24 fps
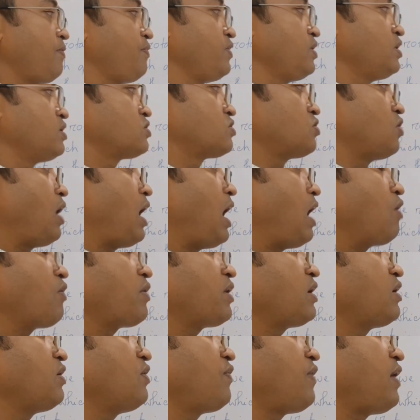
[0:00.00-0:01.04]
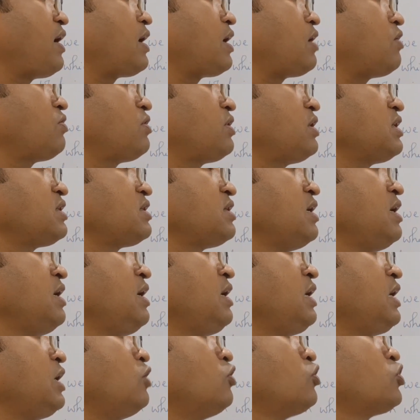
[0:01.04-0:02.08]
So how can you find out this?
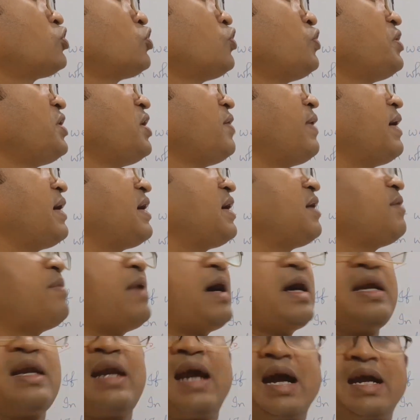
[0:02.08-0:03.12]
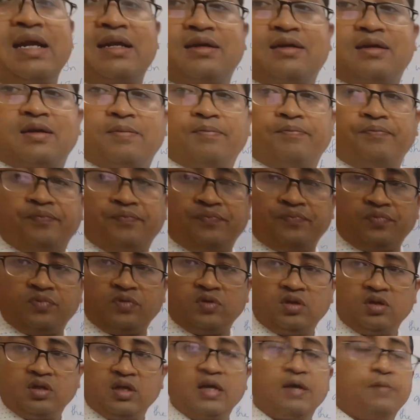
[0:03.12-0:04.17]
You should divide it by 90.
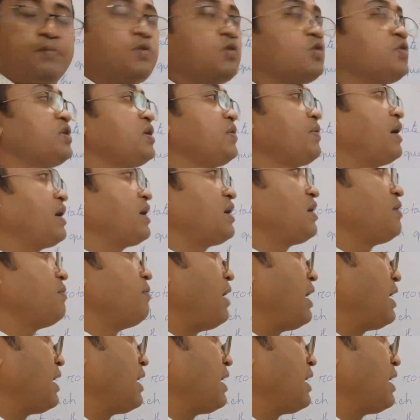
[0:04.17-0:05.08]
If you divide it by